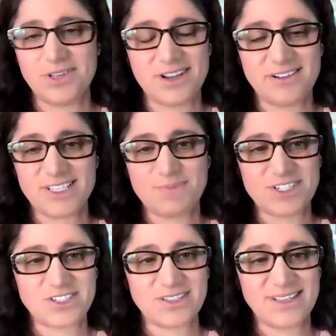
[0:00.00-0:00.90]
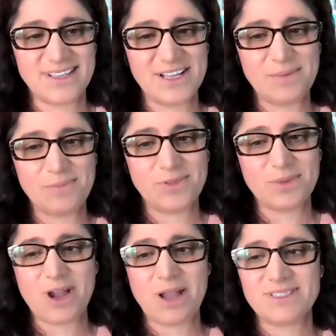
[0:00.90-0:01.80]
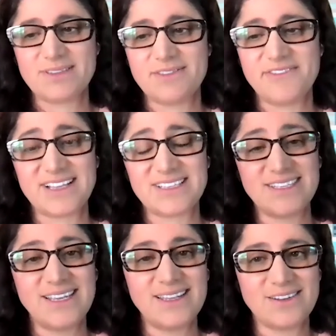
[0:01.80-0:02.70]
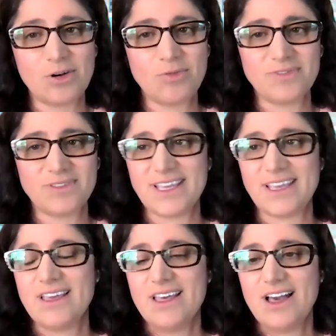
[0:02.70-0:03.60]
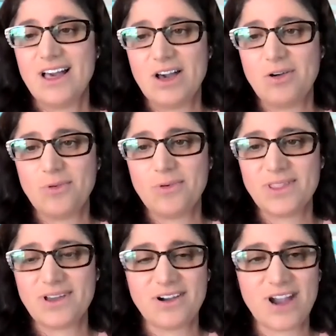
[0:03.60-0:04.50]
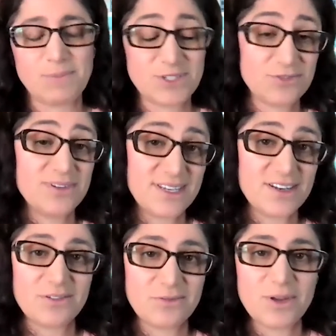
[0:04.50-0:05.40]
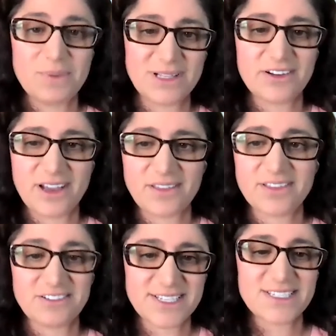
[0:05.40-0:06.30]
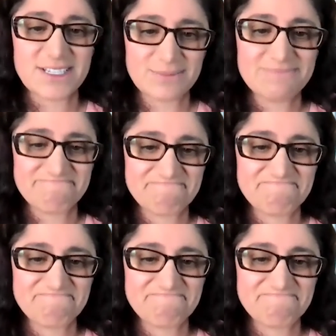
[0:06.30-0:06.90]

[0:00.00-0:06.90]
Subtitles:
year, especially with the promise of the vaccine, and hopefully with our opportunity to rebuild our healthcare system.